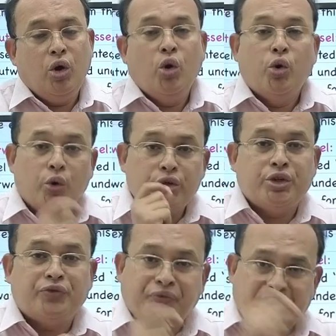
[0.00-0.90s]
who
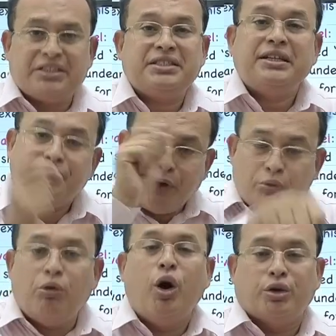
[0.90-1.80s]
should first and
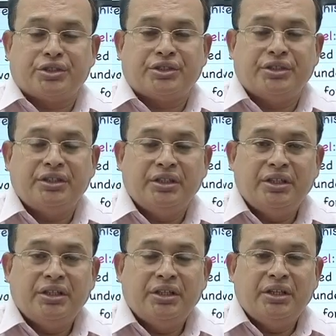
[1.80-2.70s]
foremost
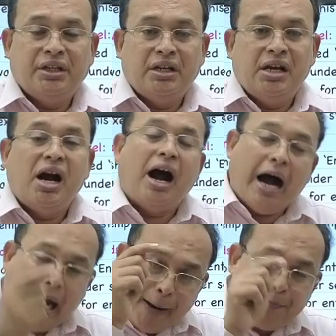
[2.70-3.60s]

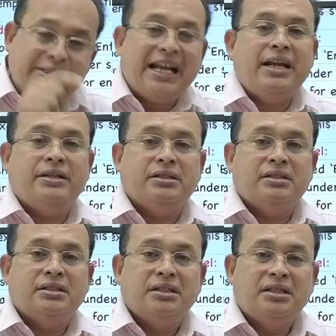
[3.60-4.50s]
obtain
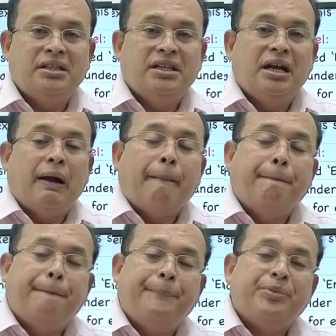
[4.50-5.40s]

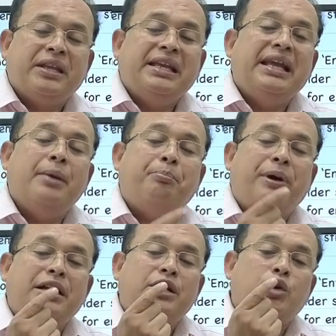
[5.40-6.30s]
a
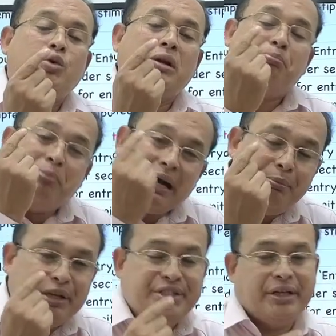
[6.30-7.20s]
particular
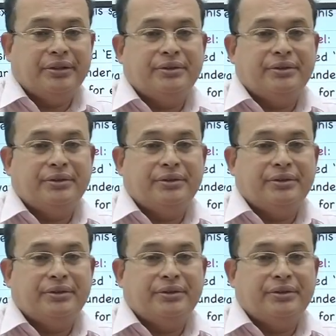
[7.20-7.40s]
permission